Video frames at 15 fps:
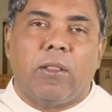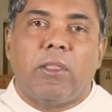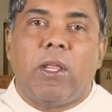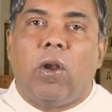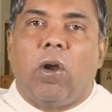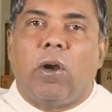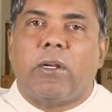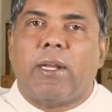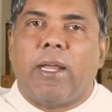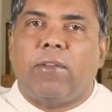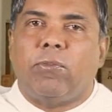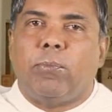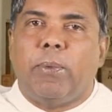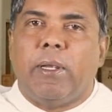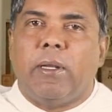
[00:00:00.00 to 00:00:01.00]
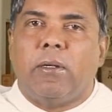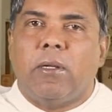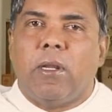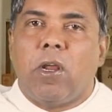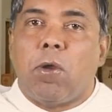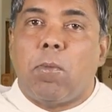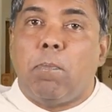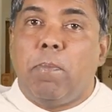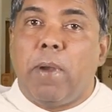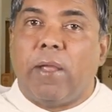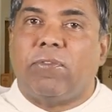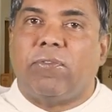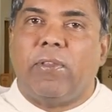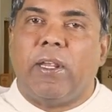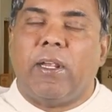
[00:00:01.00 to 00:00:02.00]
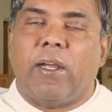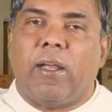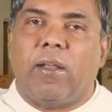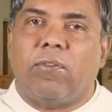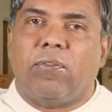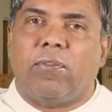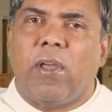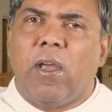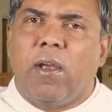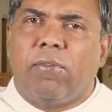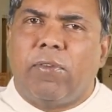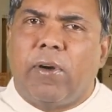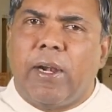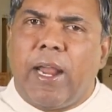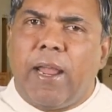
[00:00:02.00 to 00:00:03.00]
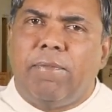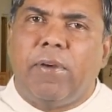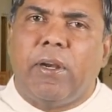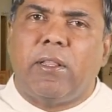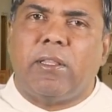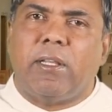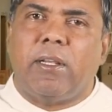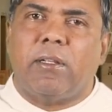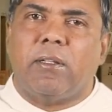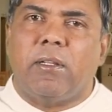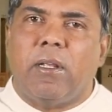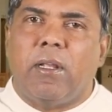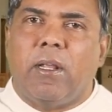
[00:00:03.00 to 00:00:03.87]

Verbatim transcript: The Lord has been blessing us. For everything,